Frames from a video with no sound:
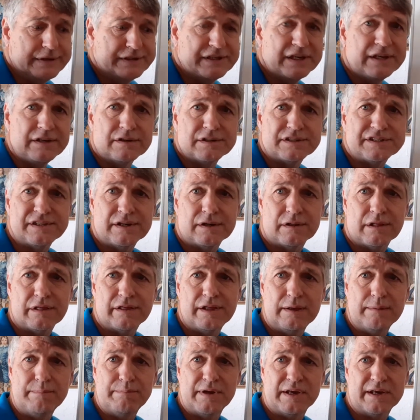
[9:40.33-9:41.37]
single cell
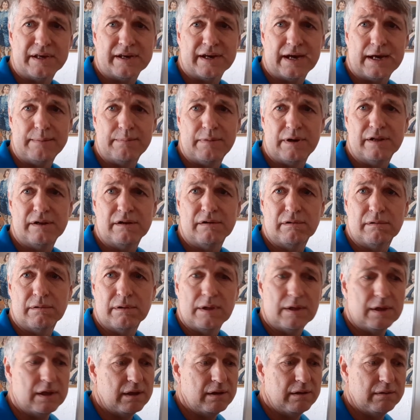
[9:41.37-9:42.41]
thing became little
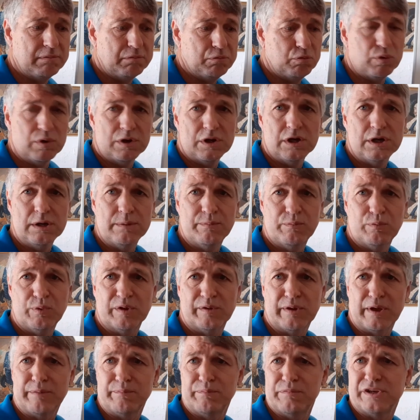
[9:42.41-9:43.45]

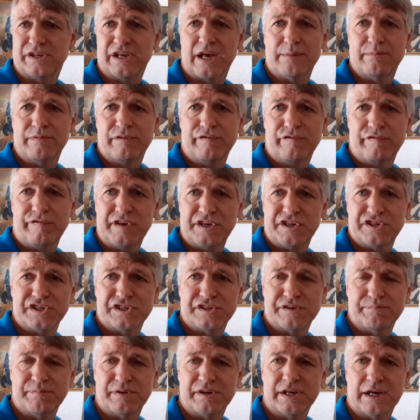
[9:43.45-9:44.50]
worm became a
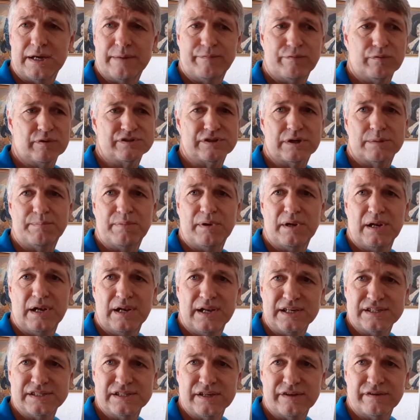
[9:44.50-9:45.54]
fish, became, for example, a
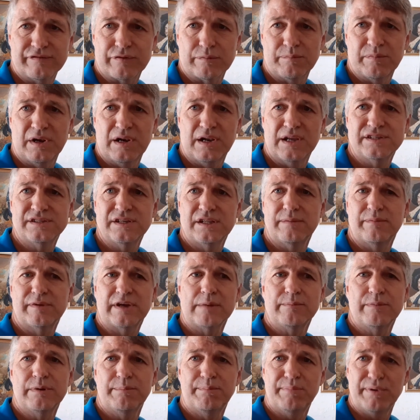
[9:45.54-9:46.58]
lizard, from a lizard
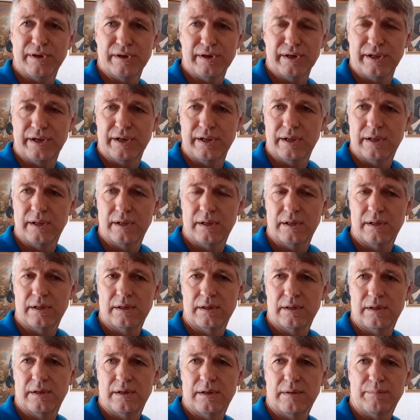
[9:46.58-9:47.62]
became a bird.
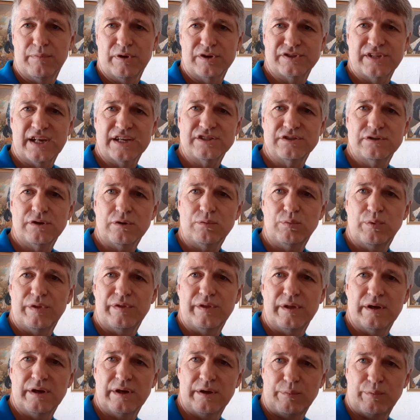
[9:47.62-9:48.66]
Because that's not
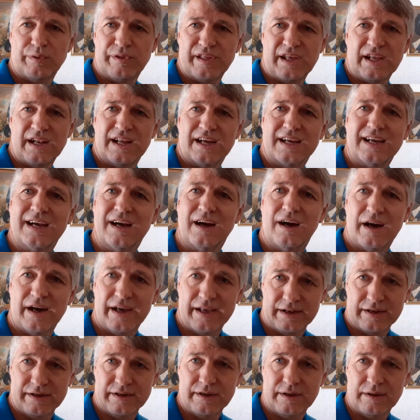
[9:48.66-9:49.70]
with, uh, within a
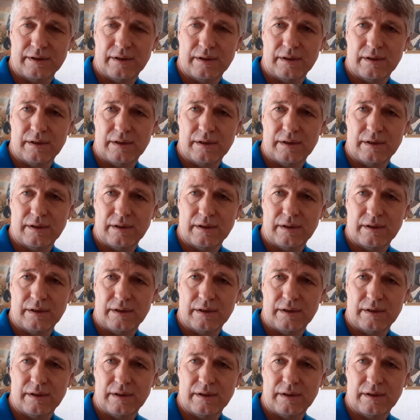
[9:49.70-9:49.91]
kind.